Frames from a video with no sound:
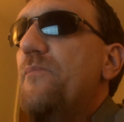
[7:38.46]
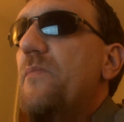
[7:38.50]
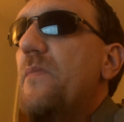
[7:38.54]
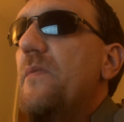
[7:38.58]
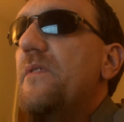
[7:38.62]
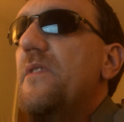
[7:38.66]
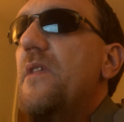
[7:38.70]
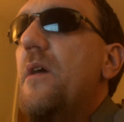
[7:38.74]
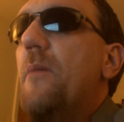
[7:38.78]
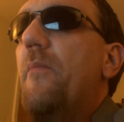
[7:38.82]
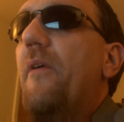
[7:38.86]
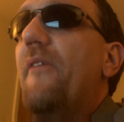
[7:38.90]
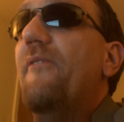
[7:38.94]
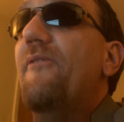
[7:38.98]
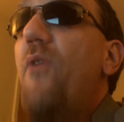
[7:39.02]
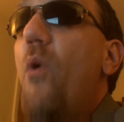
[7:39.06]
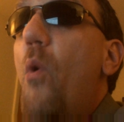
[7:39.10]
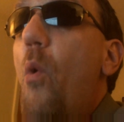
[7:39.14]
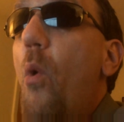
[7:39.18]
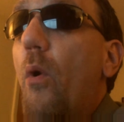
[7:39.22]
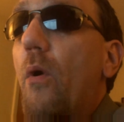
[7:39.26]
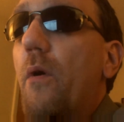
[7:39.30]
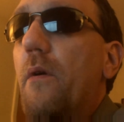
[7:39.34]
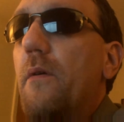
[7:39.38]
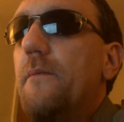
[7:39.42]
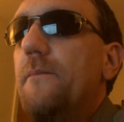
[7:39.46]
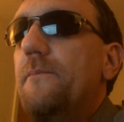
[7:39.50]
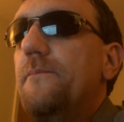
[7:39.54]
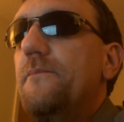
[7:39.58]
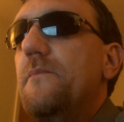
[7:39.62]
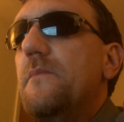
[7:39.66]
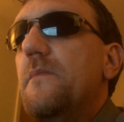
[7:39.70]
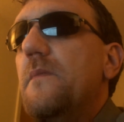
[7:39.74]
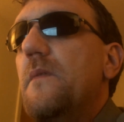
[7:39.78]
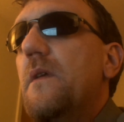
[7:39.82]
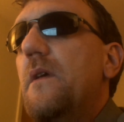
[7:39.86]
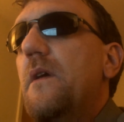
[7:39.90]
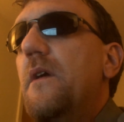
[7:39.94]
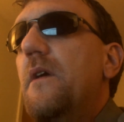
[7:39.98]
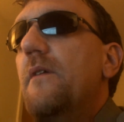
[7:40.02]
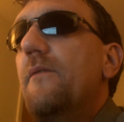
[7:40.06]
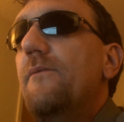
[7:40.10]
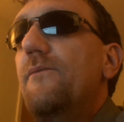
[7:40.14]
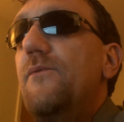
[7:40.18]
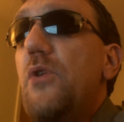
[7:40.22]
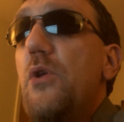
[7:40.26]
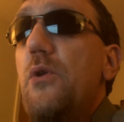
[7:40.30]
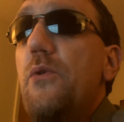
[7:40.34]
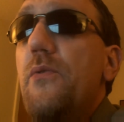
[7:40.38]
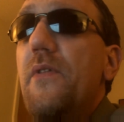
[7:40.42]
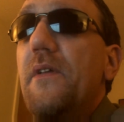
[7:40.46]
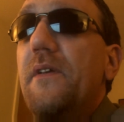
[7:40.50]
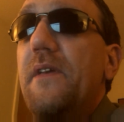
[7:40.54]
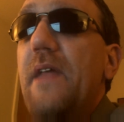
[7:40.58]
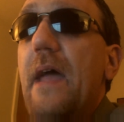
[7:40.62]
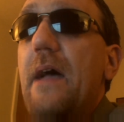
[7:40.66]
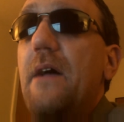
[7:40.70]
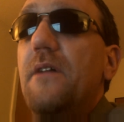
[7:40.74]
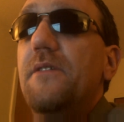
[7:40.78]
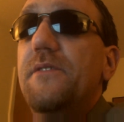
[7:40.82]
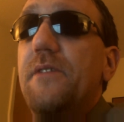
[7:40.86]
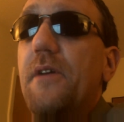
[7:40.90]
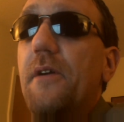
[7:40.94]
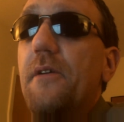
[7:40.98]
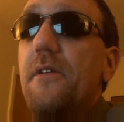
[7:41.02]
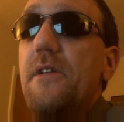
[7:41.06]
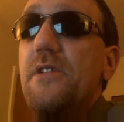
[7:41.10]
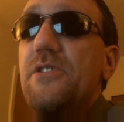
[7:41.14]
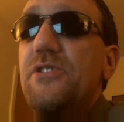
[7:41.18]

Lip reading: Number 4, view the downturn